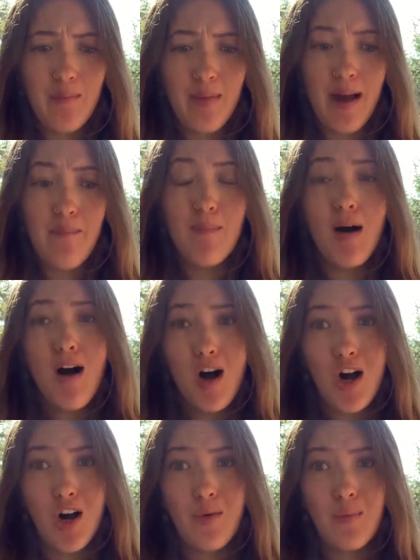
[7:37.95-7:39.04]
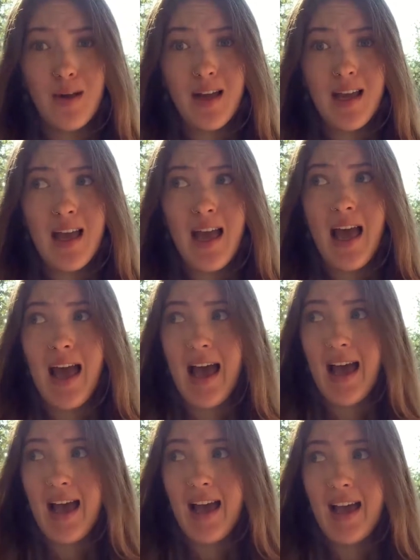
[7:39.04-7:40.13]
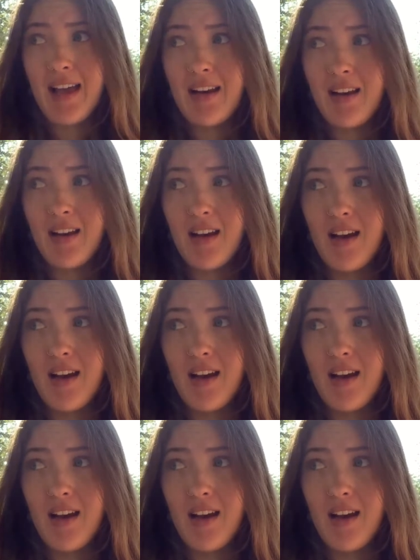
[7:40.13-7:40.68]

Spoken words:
my mom had